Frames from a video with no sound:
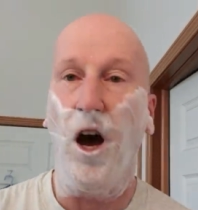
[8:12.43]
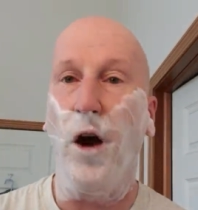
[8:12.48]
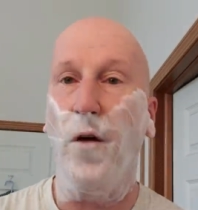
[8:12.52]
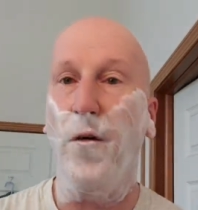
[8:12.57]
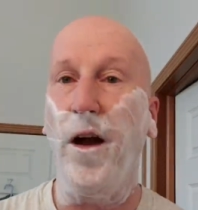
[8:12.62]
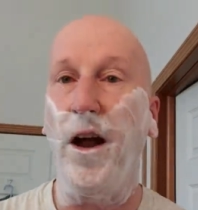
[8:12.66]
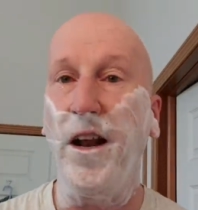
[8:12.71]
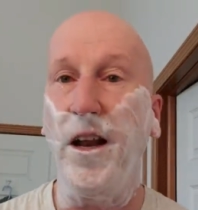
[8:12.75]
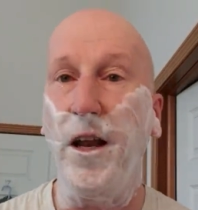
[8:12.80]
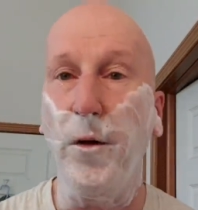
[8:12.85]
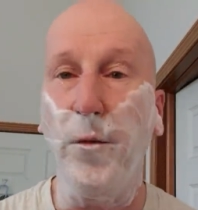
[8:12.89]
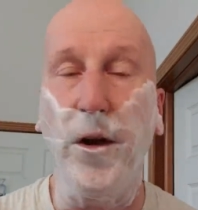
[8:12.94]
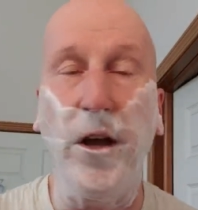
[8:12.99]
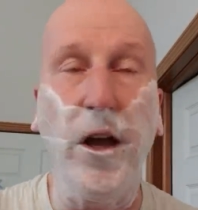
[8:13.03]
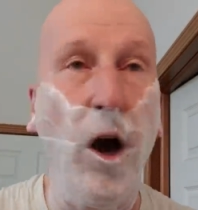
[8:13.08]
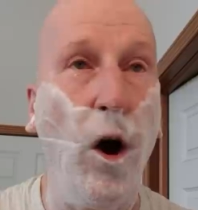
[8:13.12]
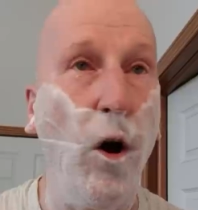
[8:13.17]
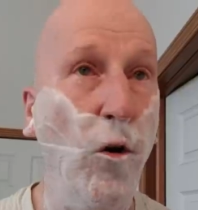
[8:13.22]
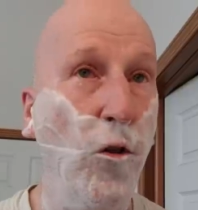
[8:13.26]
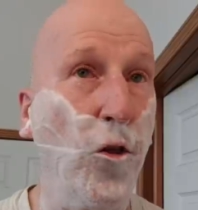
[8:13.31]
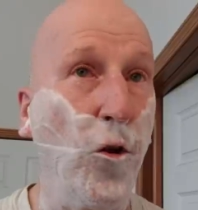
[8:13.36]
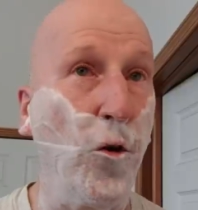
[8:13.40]
All right, here we
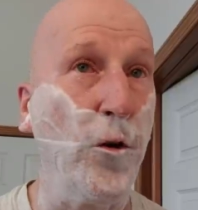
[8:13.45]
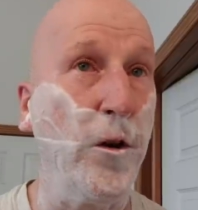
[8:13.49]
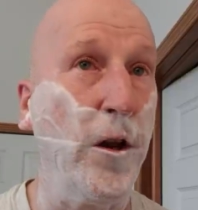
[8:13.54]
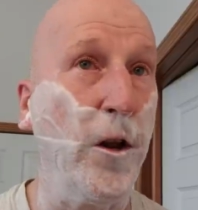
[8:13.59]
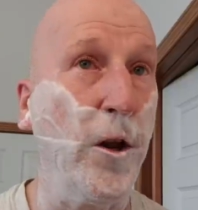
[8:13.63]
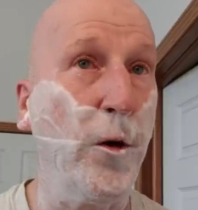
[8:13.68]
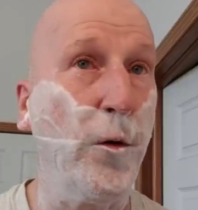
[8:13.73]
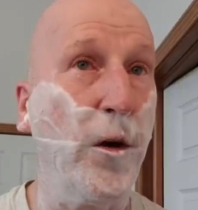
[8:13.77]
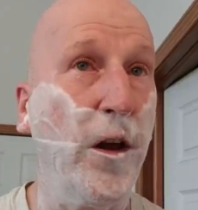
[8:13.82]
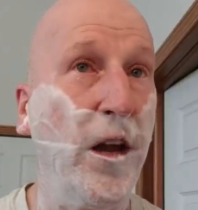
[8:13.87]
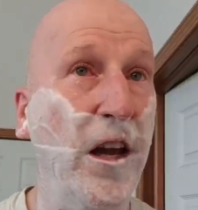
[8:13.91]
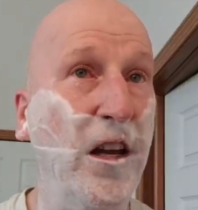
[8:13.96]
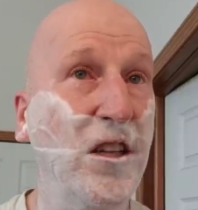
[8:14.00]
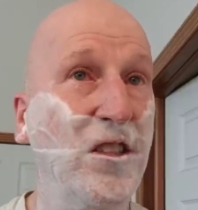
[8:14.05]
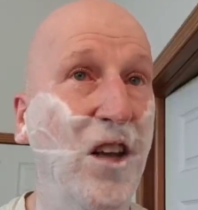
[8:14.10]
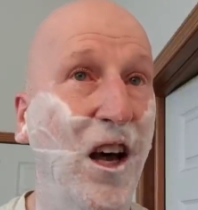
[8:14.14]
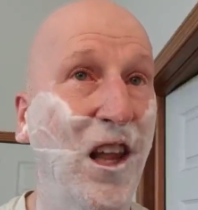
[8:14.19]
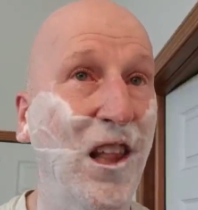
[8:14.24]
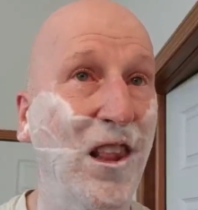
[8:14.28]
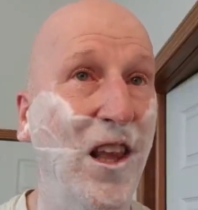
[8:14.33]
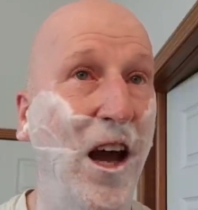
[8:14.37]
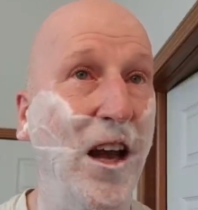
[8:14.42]
go. 30 degrees,
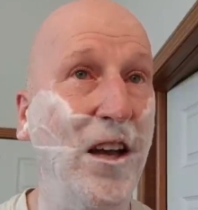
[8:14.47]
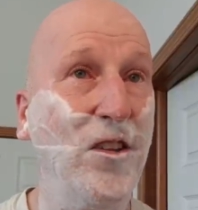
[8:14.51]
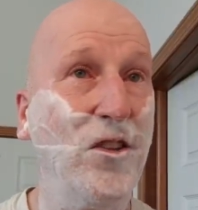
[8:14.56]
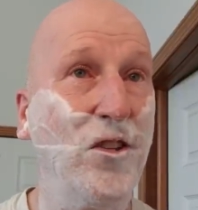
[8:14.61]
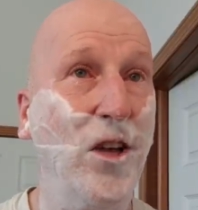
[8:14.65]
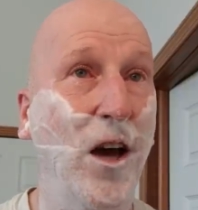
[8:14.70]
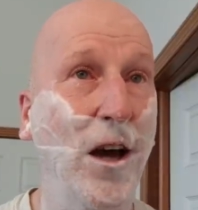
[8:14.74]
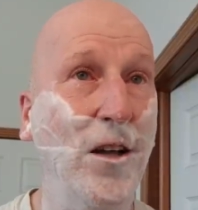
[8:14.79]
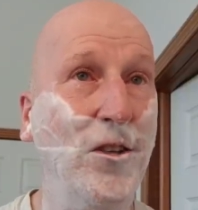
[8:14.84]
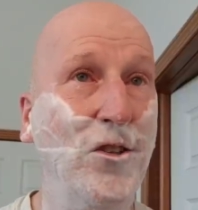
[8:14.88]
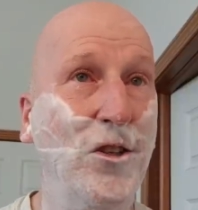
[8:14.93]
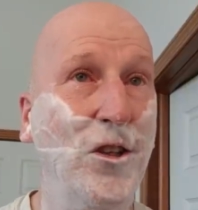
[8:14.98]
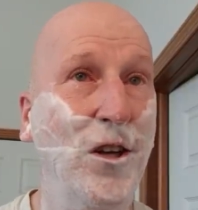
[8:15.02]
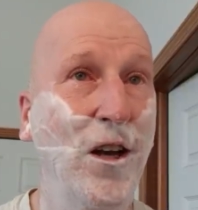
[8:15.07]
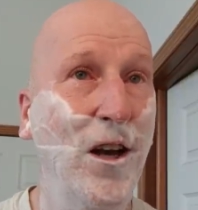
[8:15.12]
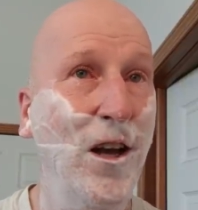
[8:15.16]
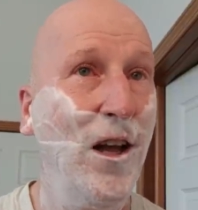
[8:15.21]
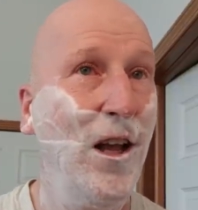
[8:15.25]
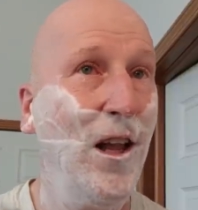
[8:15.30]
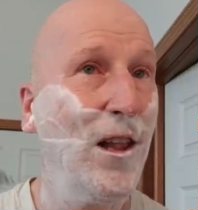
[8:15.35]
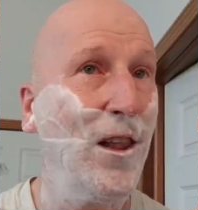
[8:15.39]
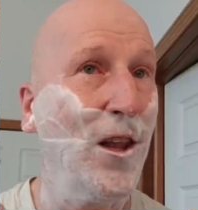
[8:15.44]
a light touch.
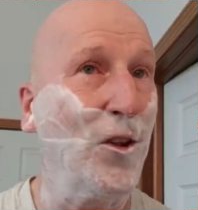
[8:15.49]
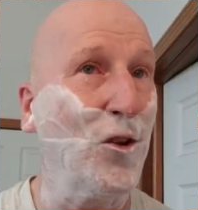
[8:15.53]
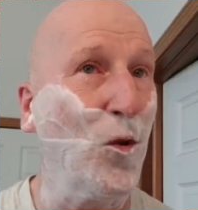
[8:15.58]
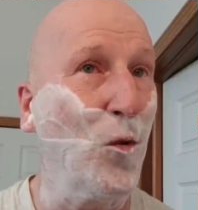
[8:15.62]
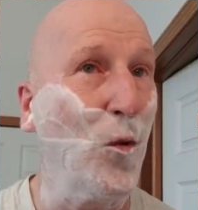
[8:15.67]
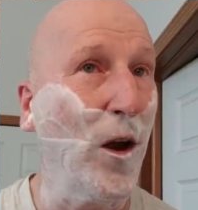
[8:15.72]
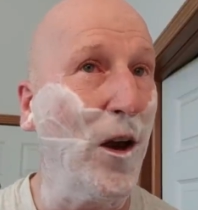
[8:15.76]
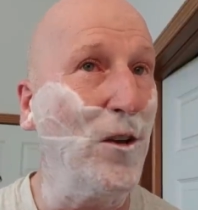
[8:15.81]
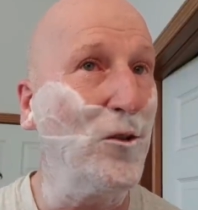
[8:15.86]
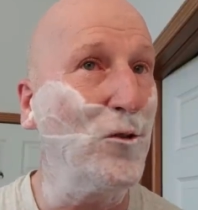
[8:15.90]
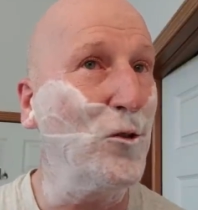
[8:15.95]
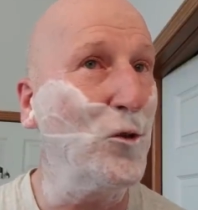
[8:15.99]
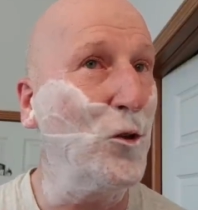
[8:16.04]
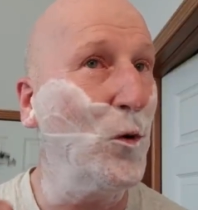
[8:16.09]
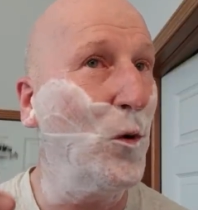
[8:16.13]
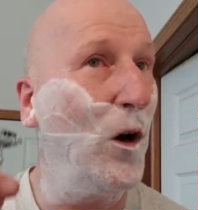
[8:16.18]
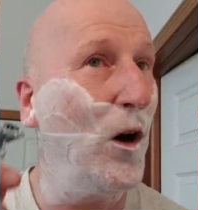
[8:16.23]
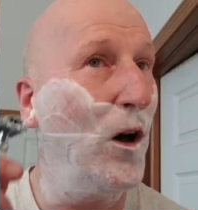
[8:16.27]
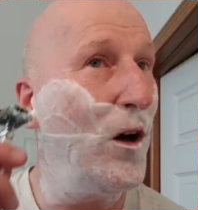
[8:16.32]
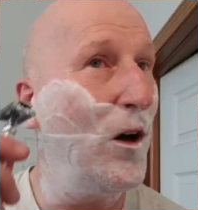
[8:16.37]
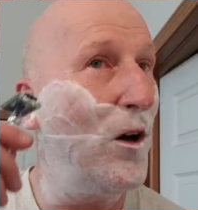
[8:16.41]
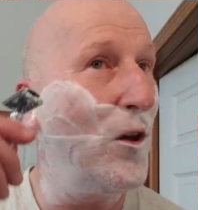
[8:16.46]
Let the razor
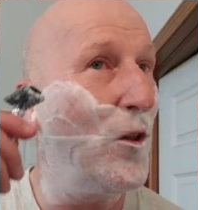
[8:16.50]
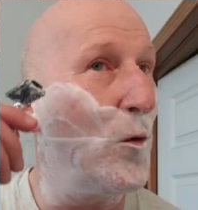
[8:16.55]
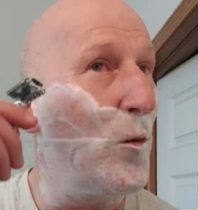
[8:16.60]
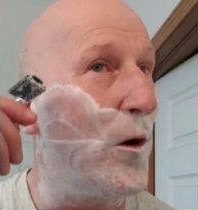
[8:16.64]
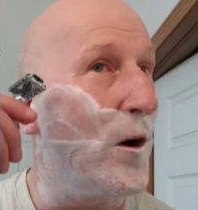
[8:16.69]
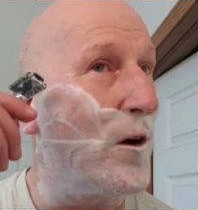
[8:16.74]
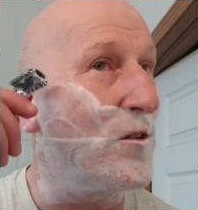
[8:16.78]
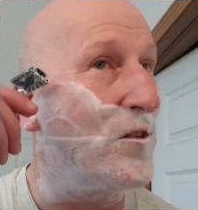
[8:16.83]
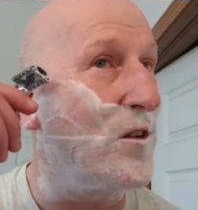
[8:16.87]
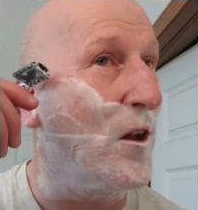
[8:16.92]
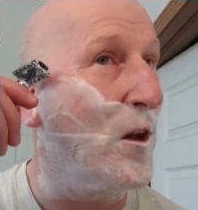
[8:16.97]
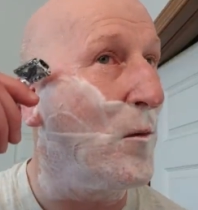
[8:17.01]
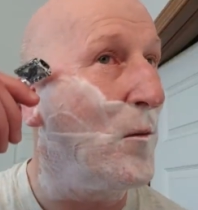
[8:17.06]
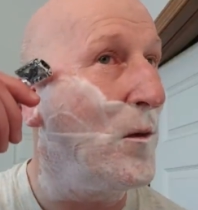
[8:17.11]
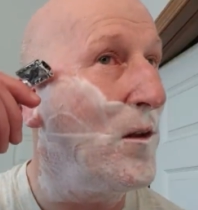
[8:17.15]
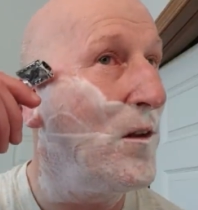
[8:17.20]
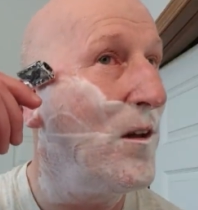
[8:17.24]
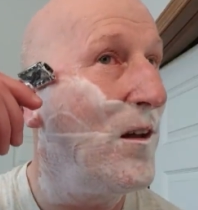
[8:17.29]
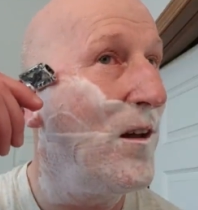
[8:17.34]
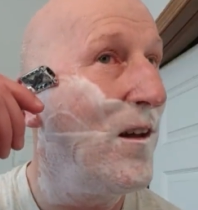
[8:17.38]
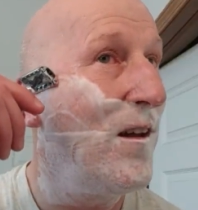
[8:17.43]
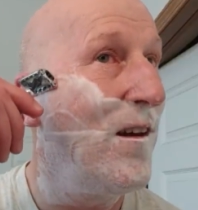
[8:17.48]
do all the work,
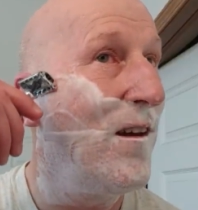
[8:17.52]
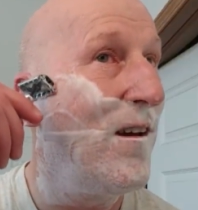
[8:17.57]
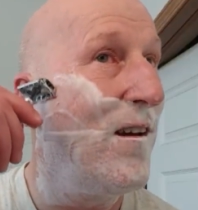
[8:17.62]
gentlemen.